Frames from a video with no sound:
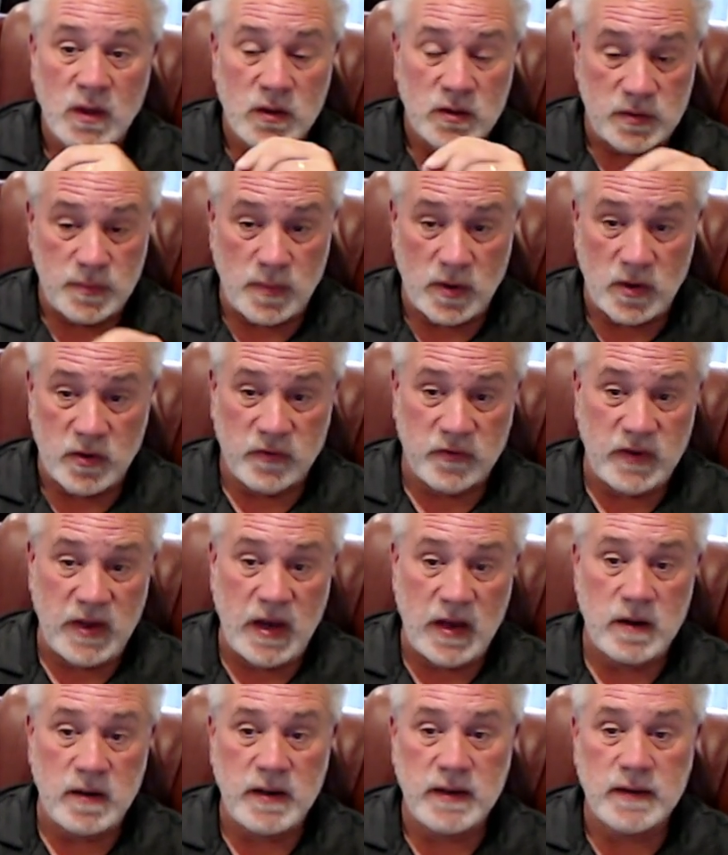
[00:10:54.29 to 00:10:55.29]
Tomorrow
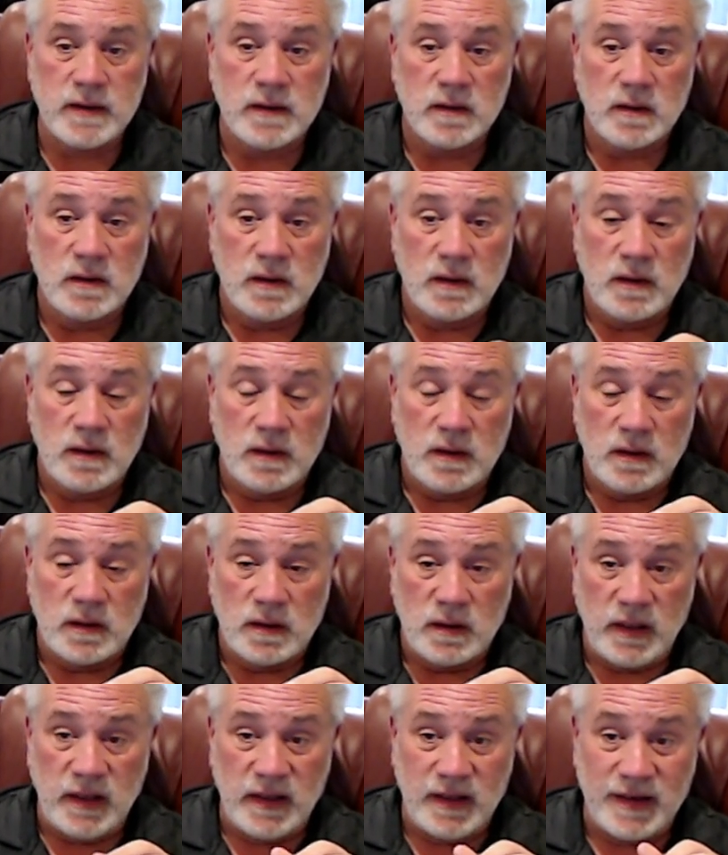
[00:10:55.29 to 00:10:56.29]
Saturday,
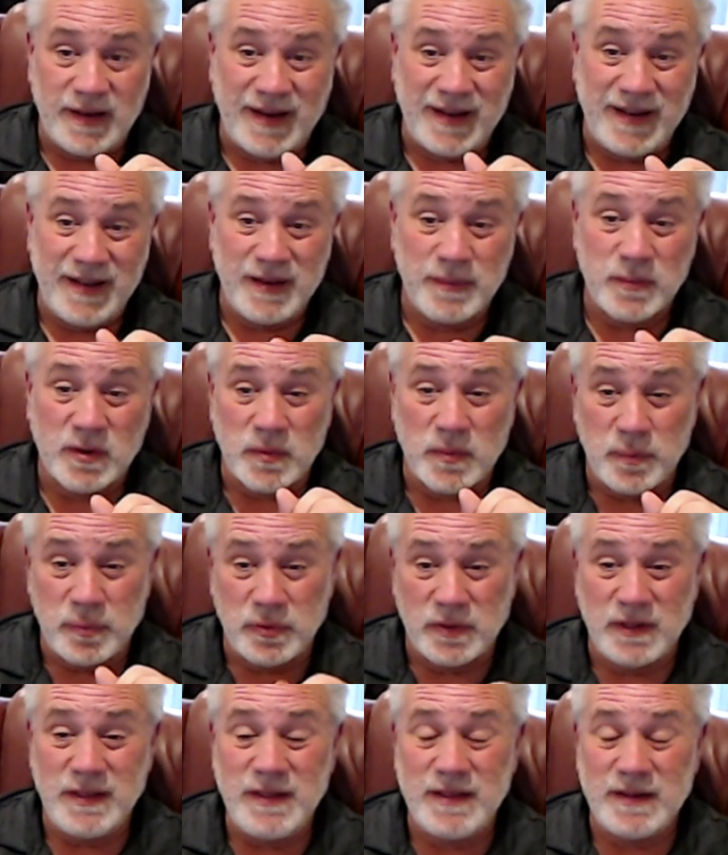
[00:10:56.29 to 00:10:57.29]
and I am
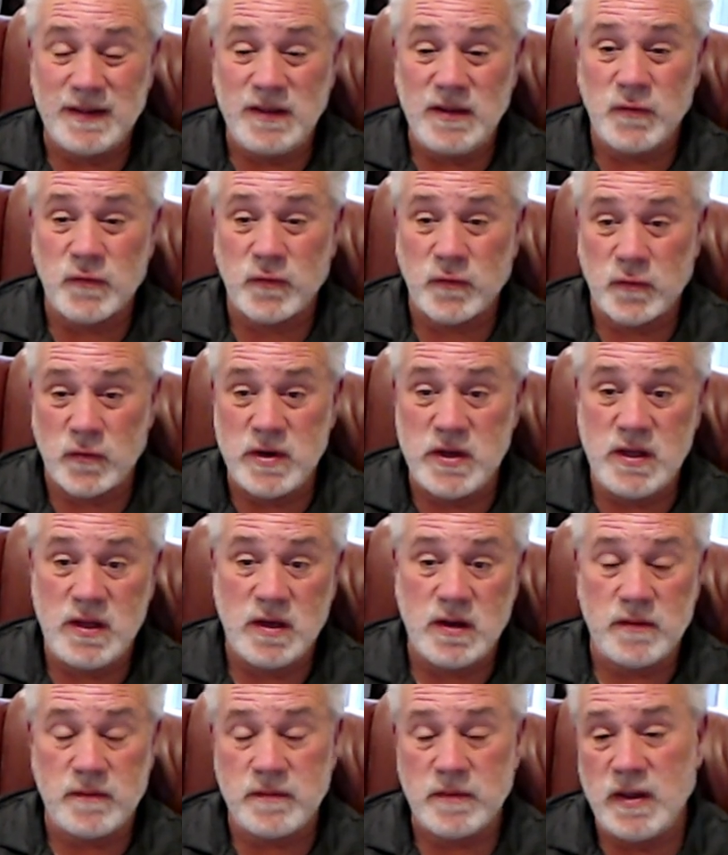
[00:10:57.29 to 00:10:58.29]
completely free
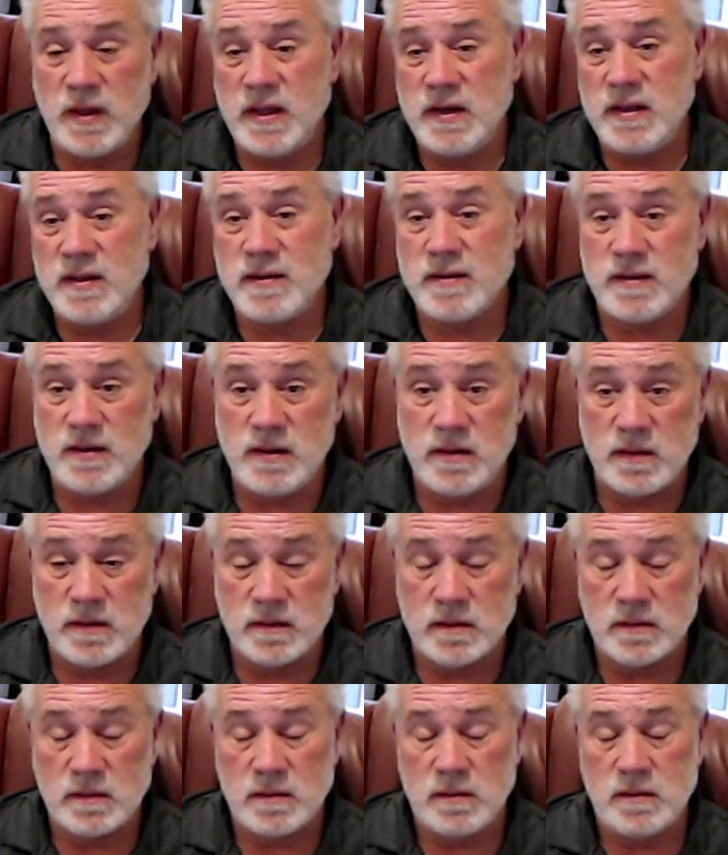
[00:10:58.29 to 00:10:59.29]
of anything
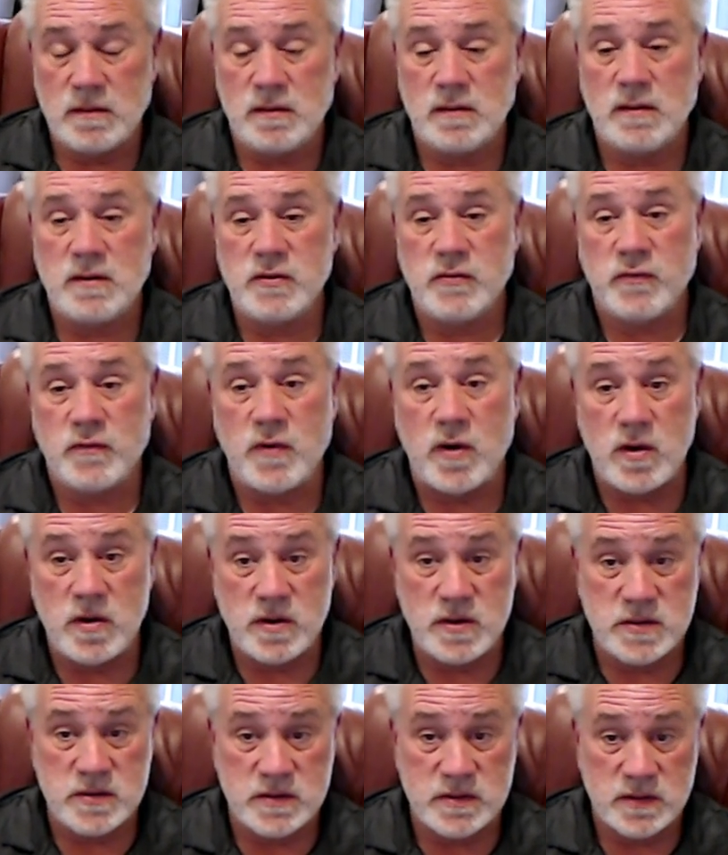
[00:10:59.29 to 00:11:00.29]
as far
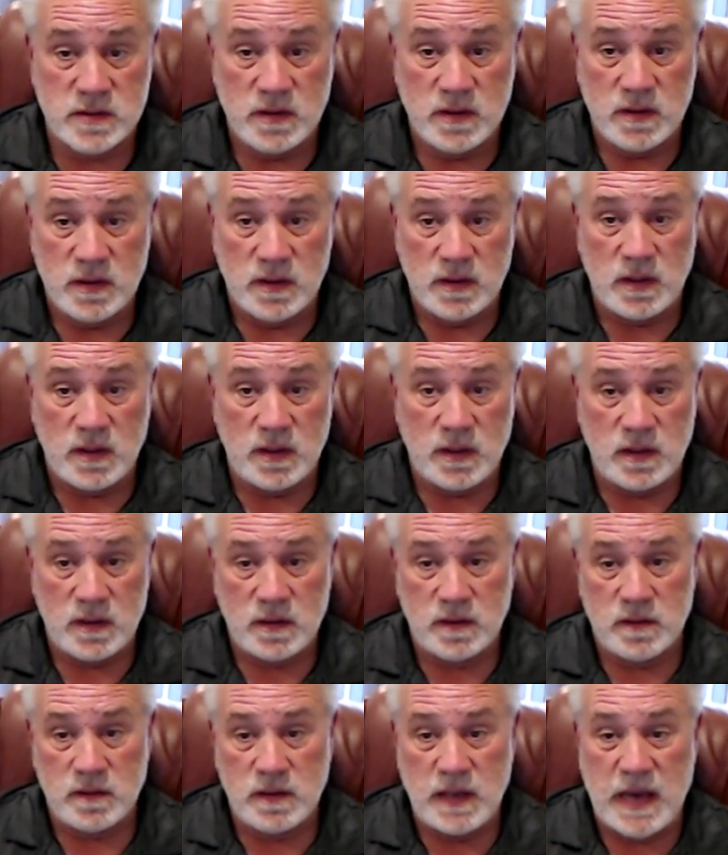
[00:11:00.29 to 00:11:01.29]
as uh,
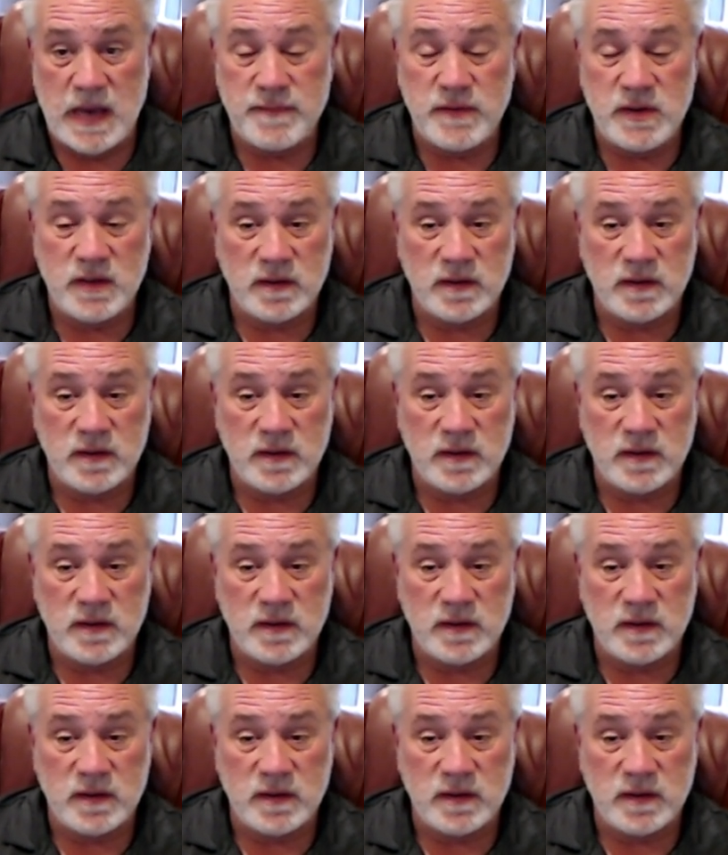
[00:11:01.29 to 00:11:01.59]
having the